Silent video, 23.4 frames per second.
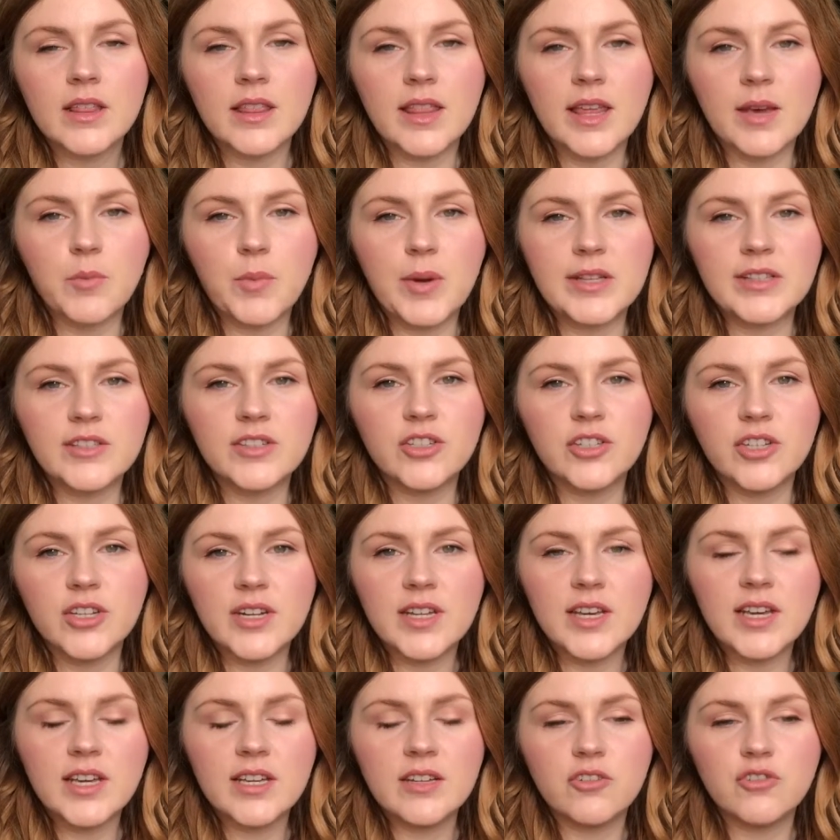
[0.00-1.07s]
Then went to
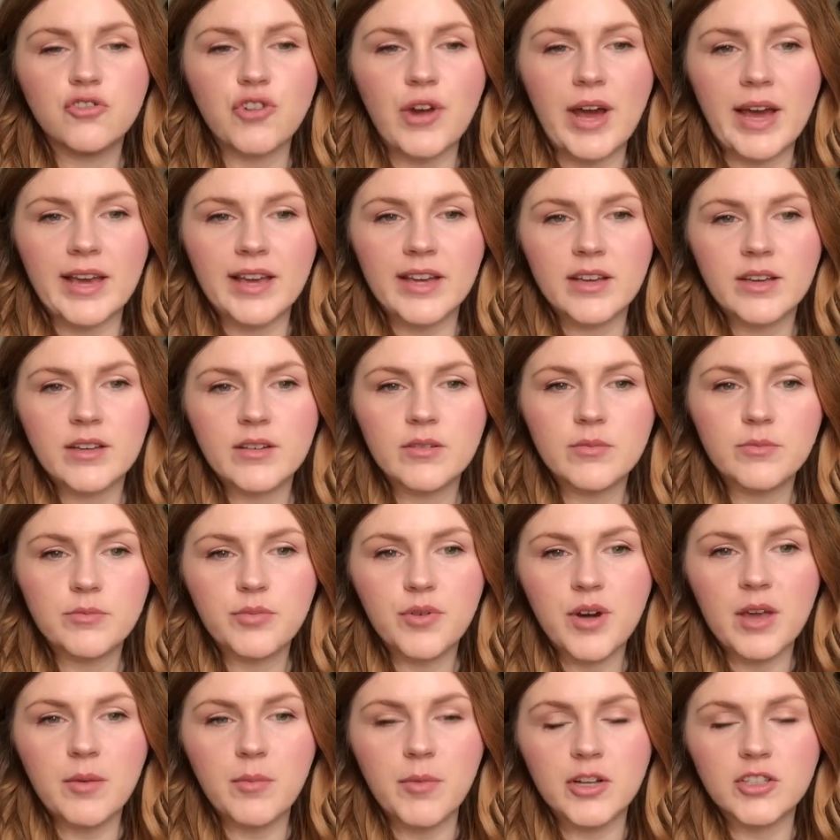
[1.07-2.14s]
uni, drank
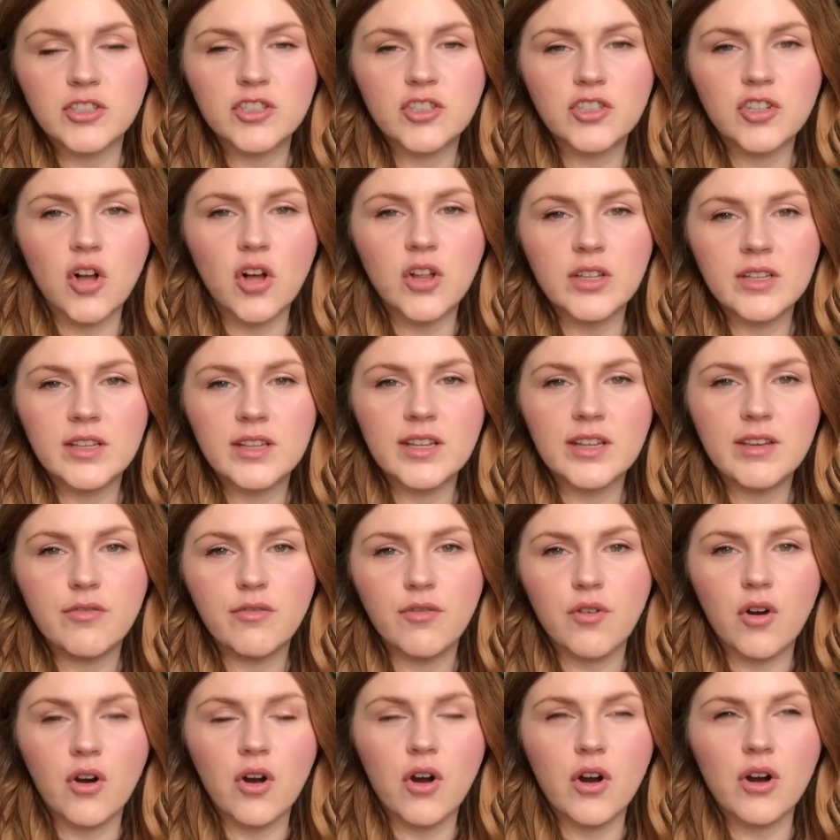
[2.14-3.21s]
pretty much solidly
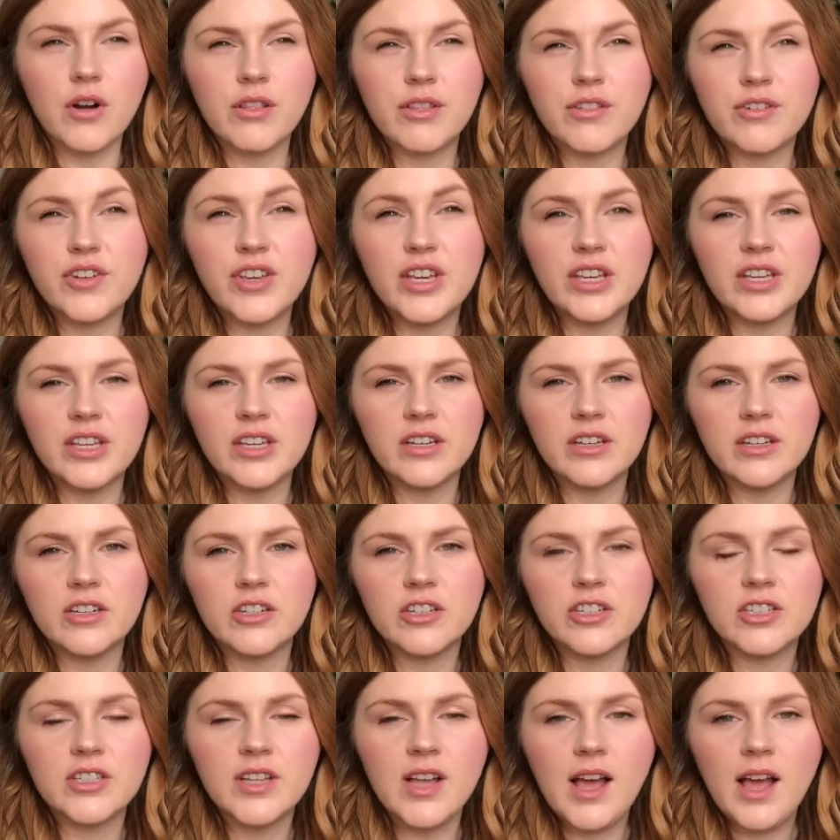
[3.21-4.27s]
for 3
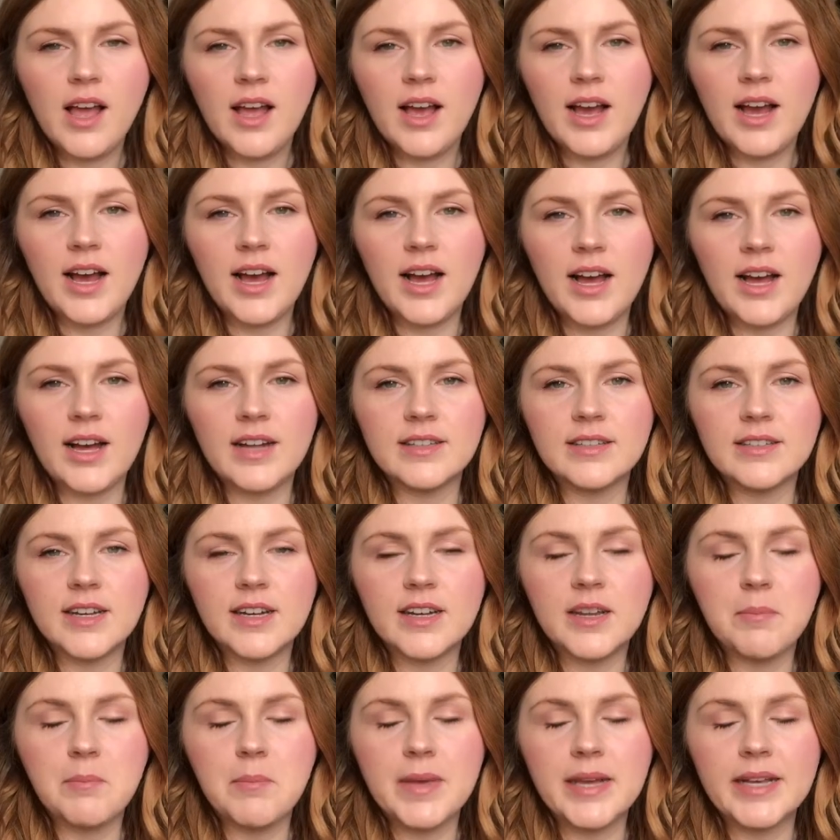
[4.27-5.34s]
years, had
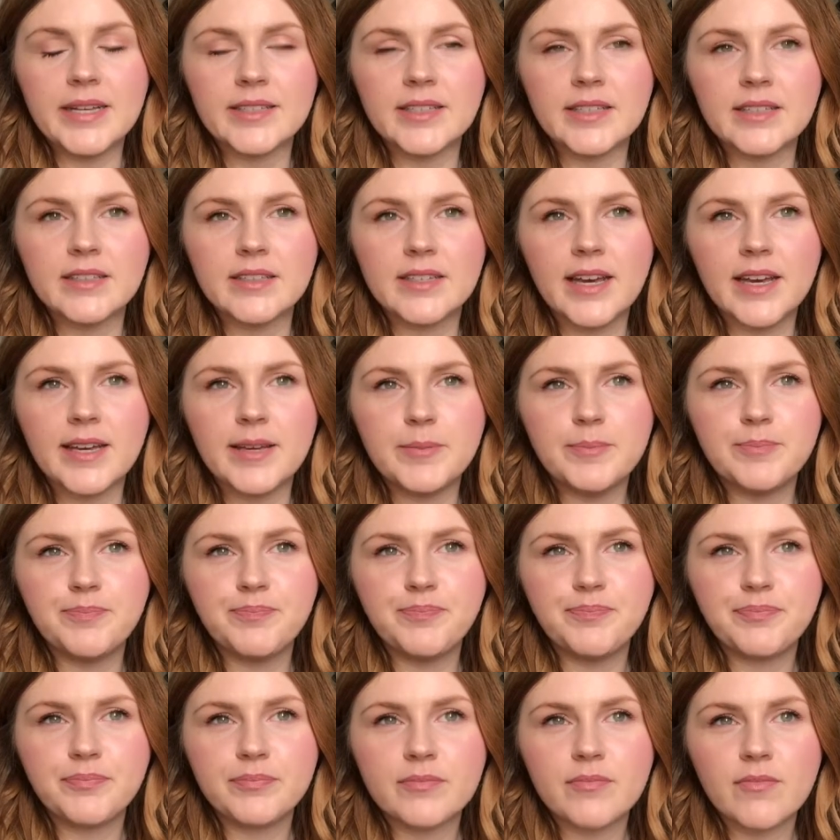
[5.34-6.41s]
an amazing time.